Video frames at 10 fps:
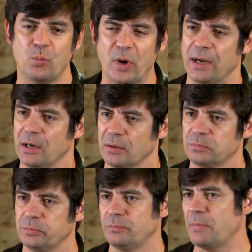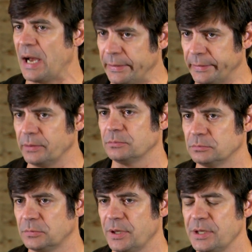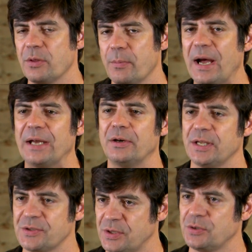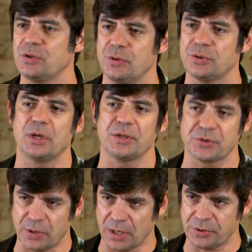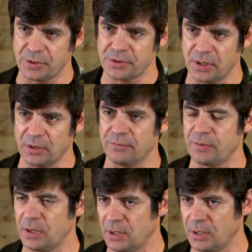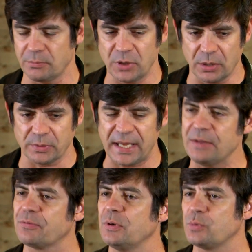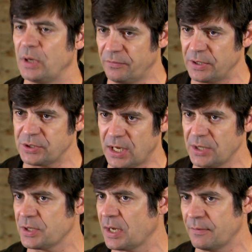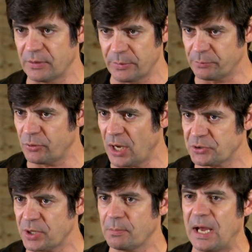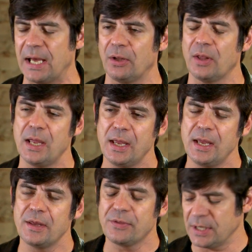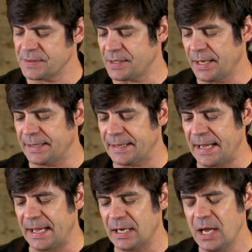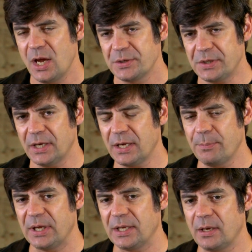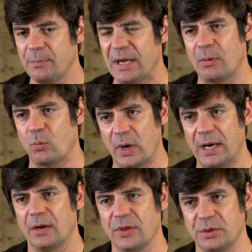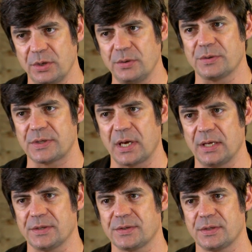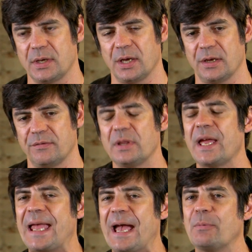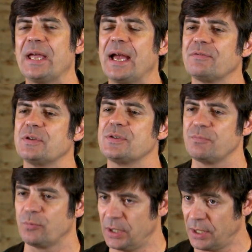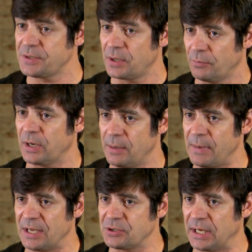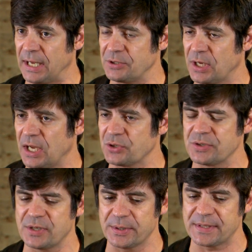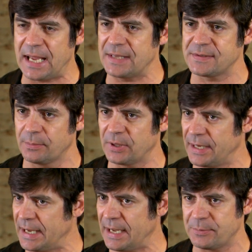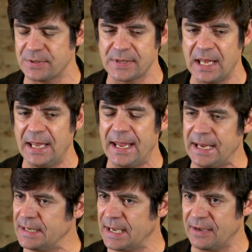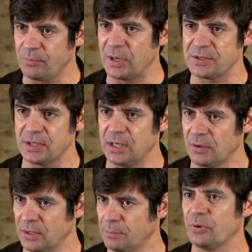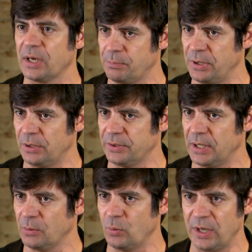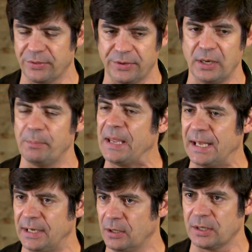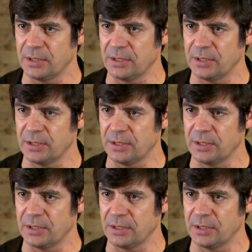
where modern, you know, the modern institution and structures of, uh, you know, K through 12 education come from, the Prussian model, things like that. Talk a bit about where the new sites, uh, like how we have to really start reimagining education. So it's not something that happens eight and a half months a year in a brick building with you know bad air